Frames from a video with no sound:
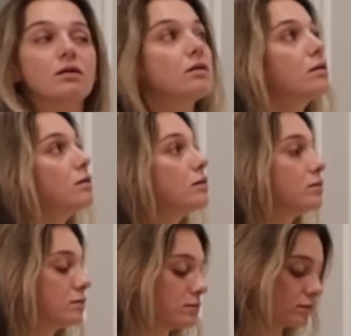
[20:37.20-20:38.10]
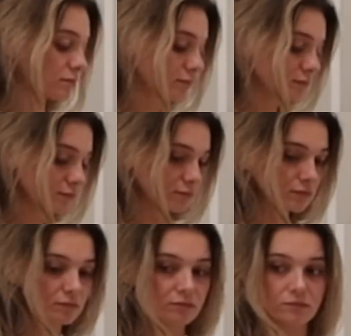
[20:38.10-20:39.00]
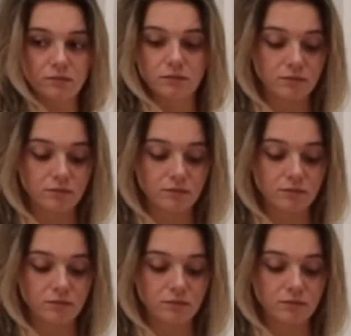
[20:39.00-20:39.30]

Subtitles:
(no one is talking)